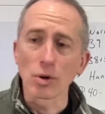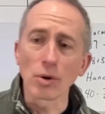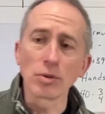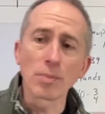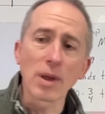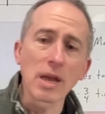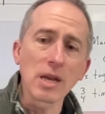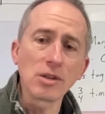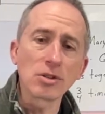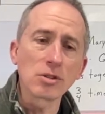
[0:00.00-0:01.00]
Turn the
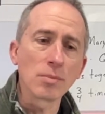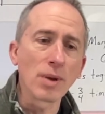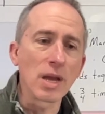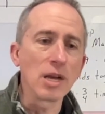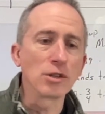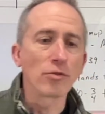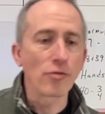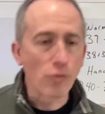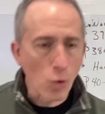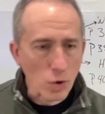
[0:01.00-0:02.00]
page to page
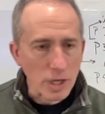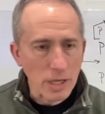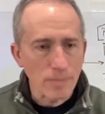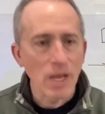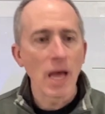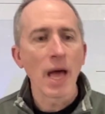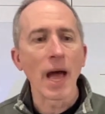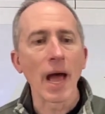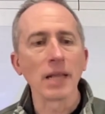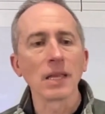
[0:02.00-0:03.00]
40.
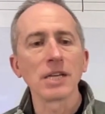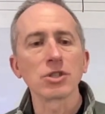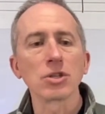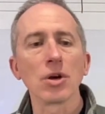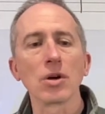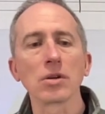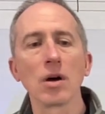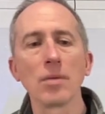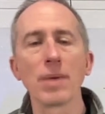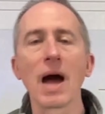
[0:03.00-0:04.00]
And let's talk
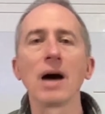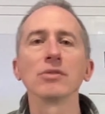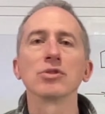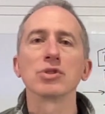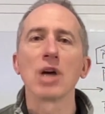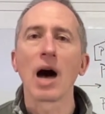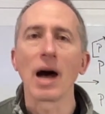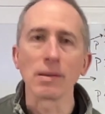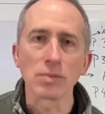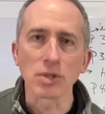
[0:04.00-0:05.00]
about
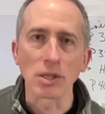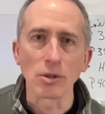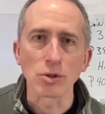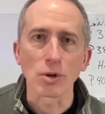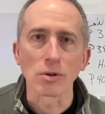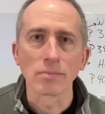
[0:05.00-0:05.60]
time signature.